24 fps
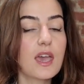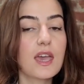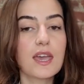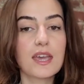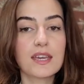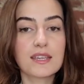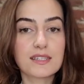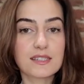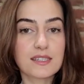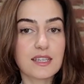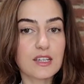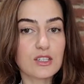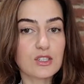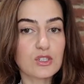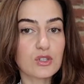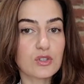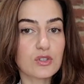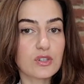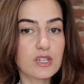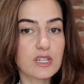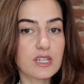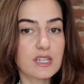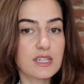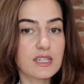
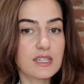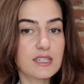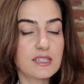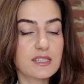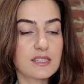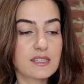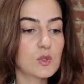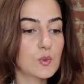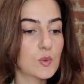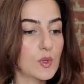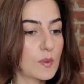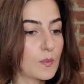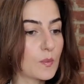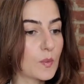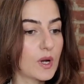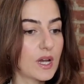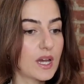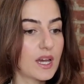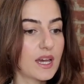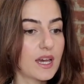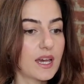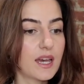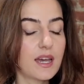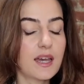accessories,
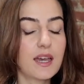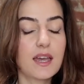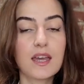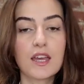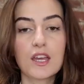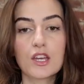swimwear,